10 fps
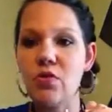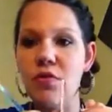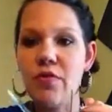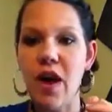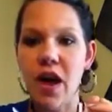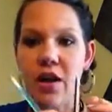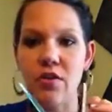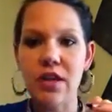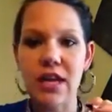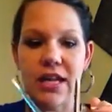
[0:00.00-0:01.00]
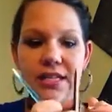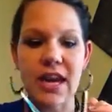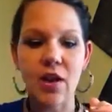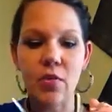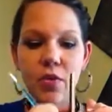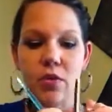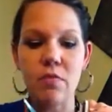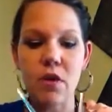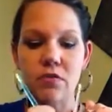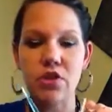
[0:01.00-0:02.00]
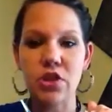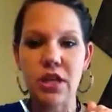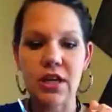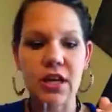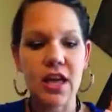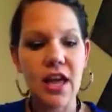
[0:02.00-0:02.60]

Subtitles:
file in a downward motion